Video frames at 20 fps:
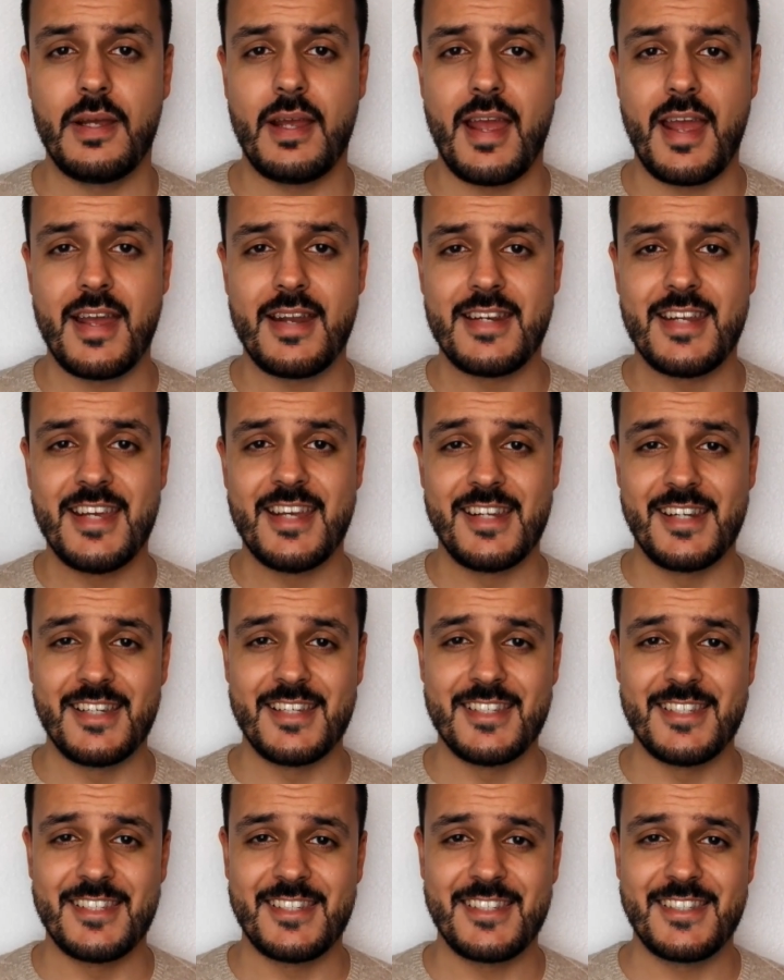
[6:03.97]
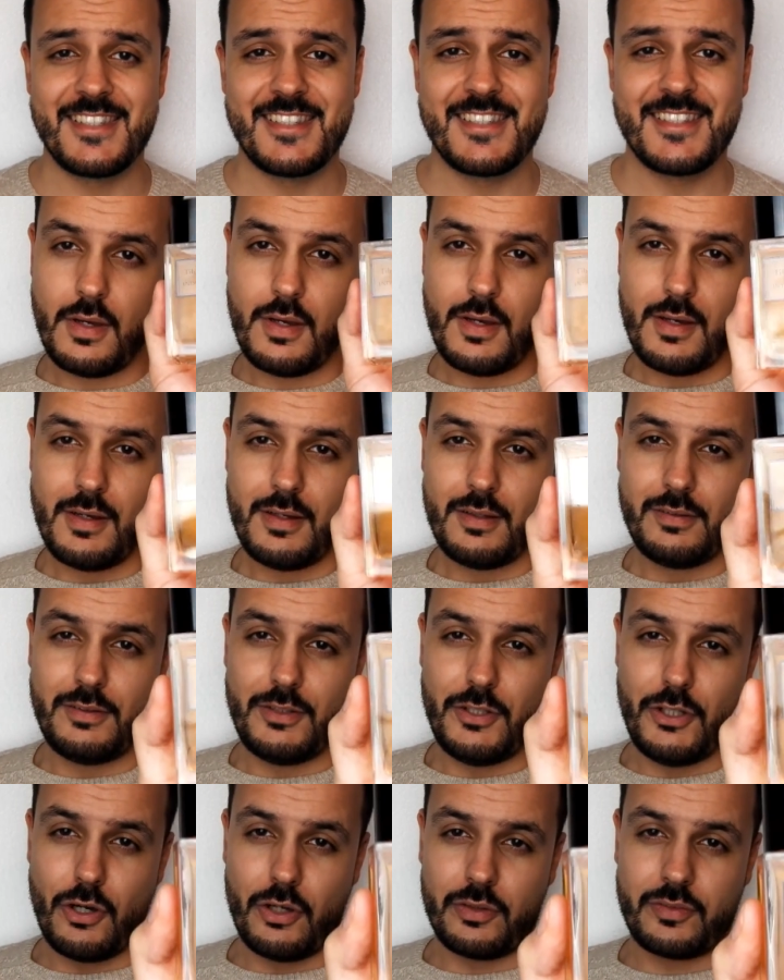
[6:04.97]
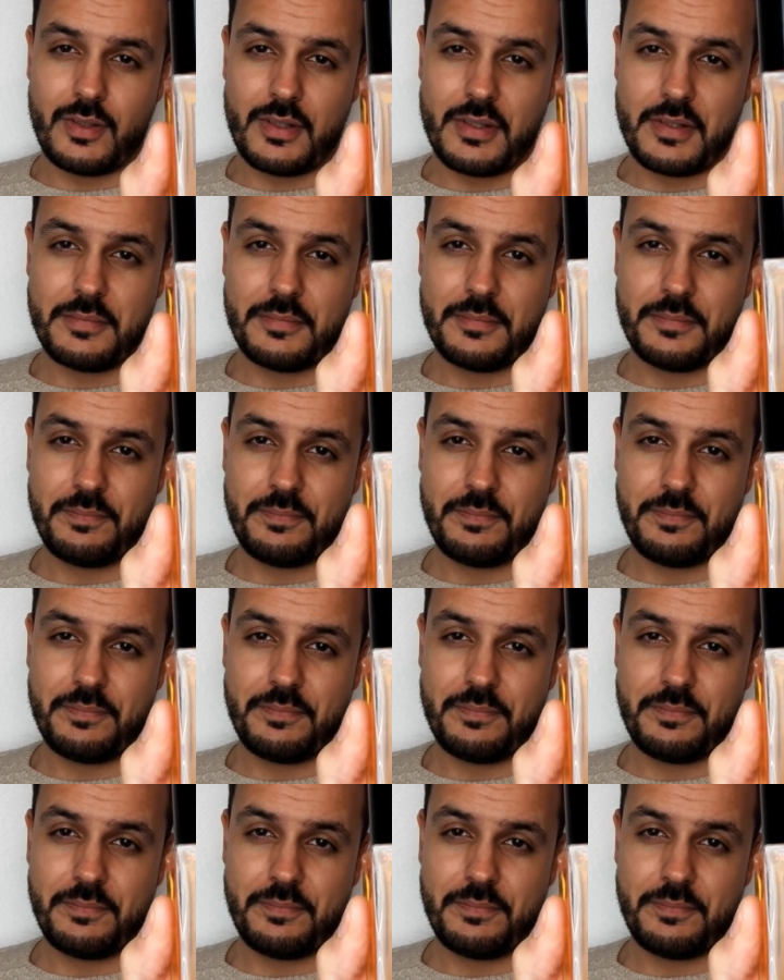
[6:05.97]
and it is Tihota.